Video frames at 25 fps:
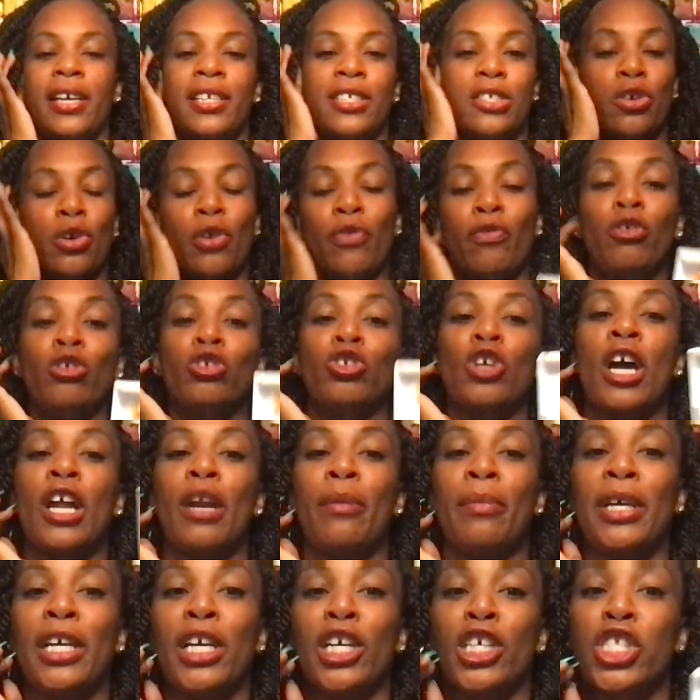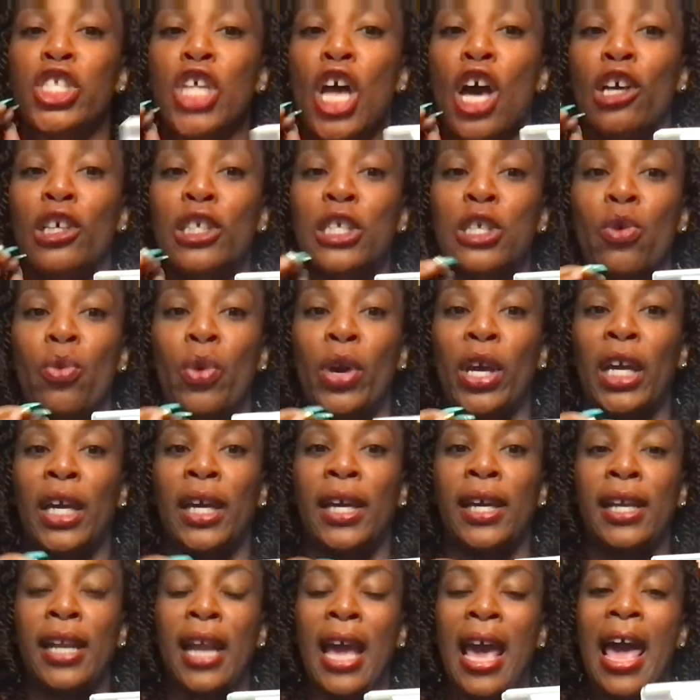So if you're trying to be a sauce queen,
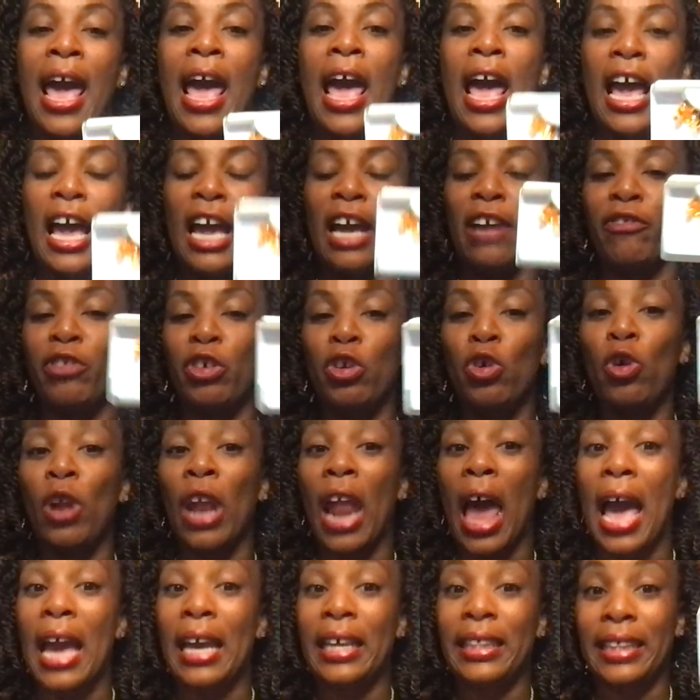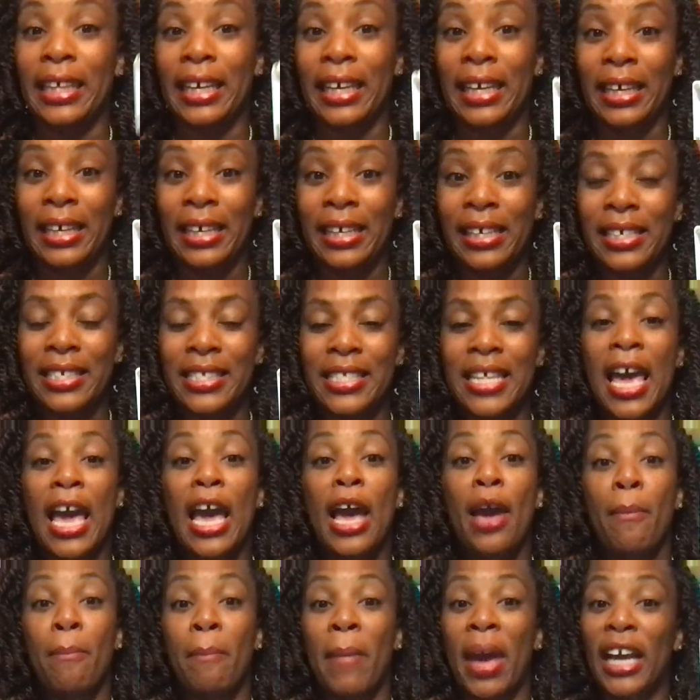if you like these,
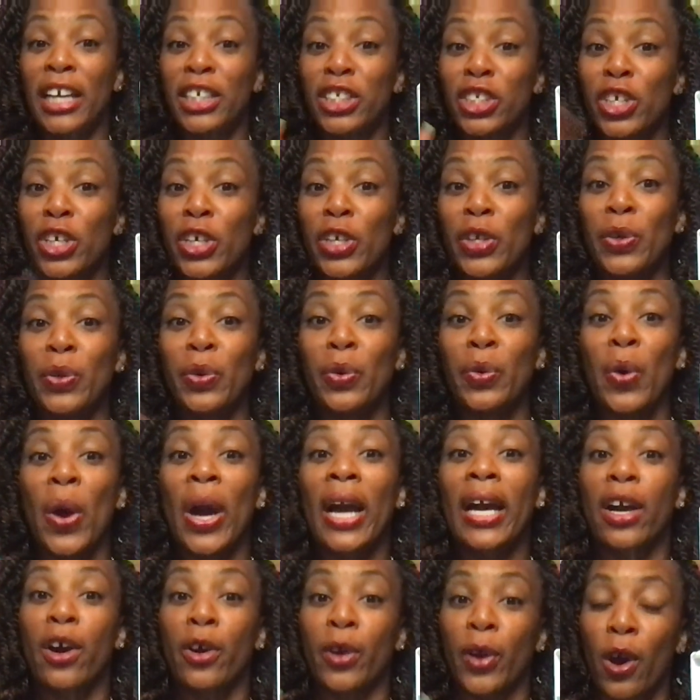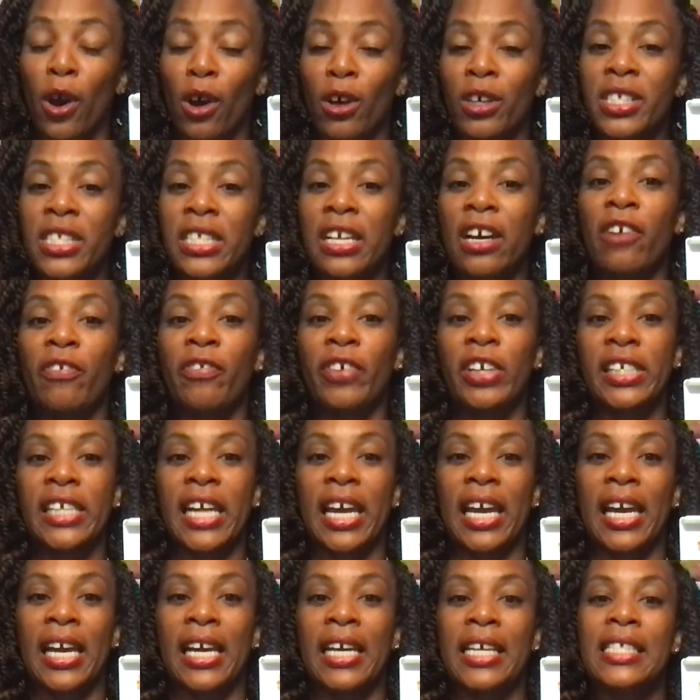make sure you go to Wholesale for
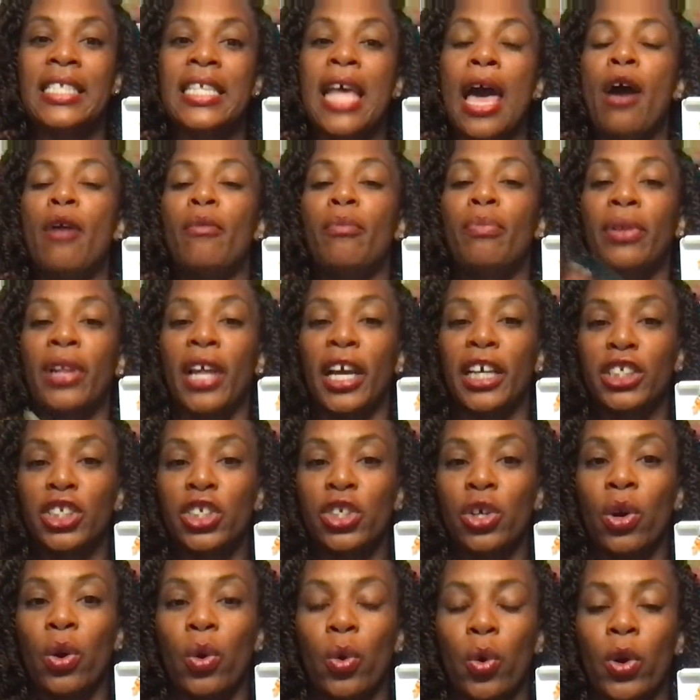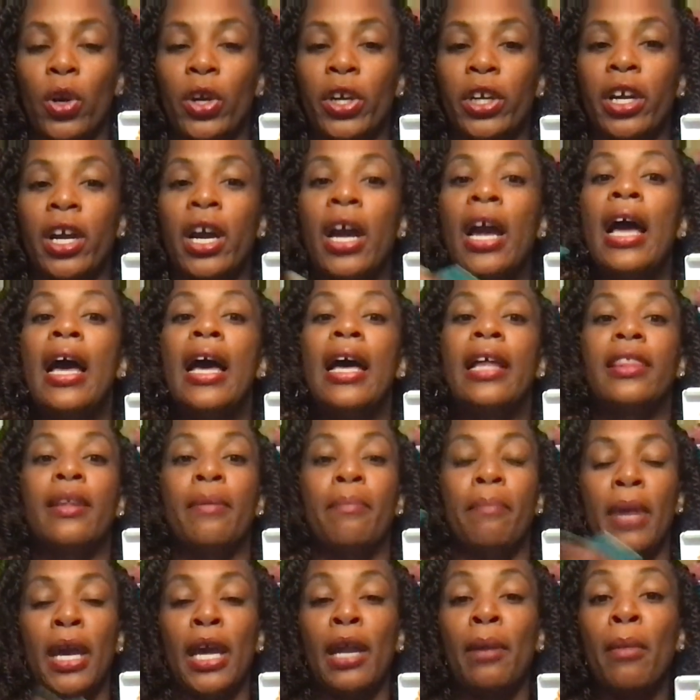Dance, place your order. The
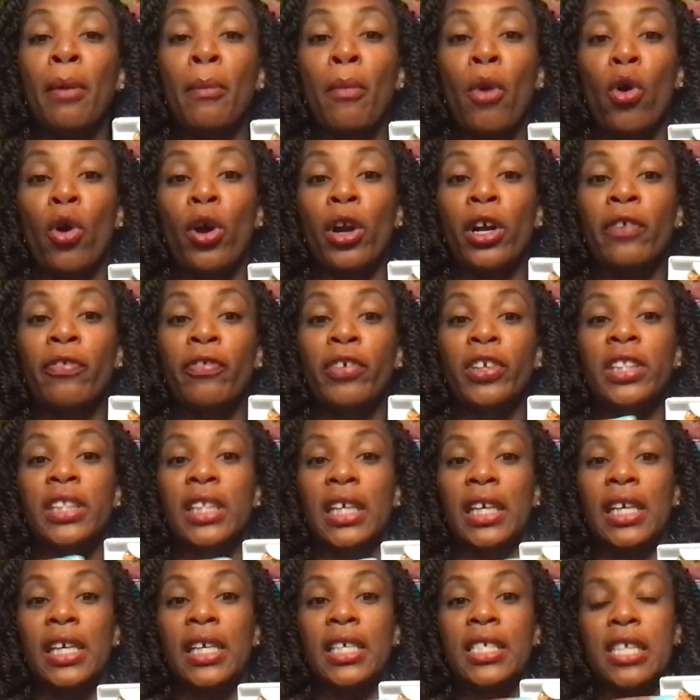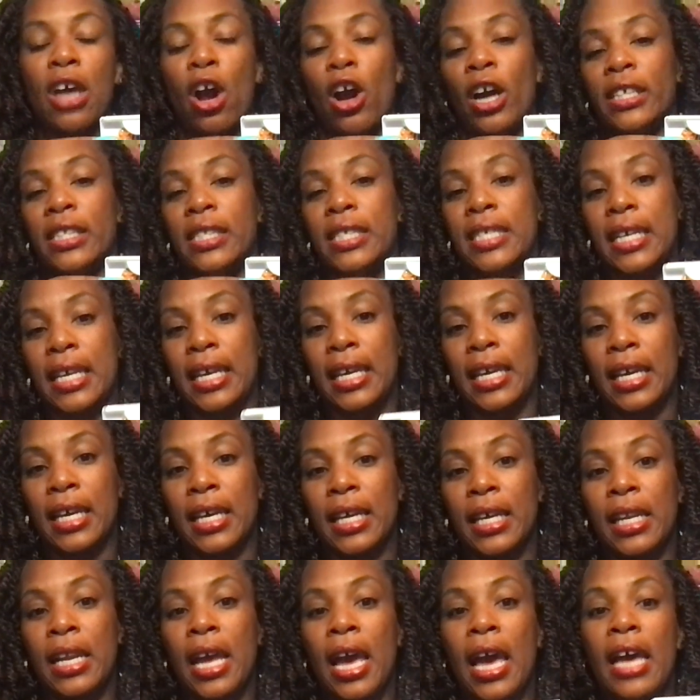minimum order for these are
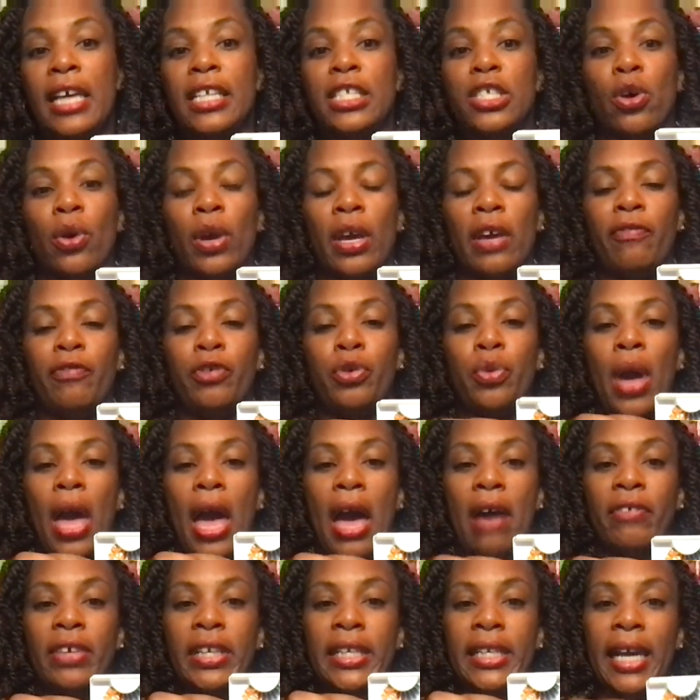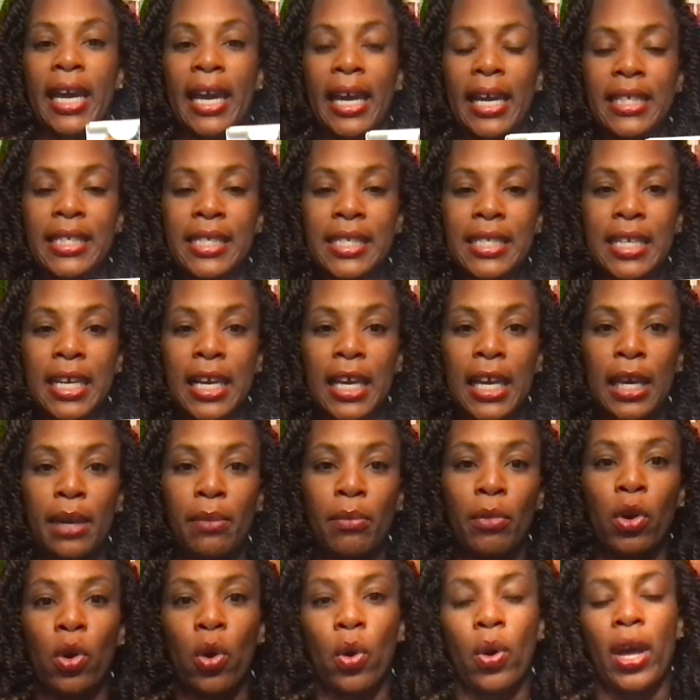10. So if you have a dance team,
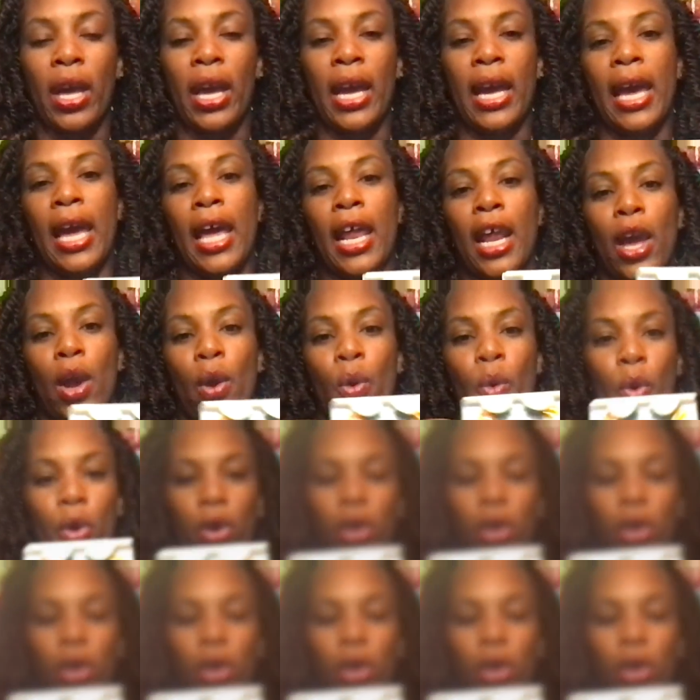go ahead and order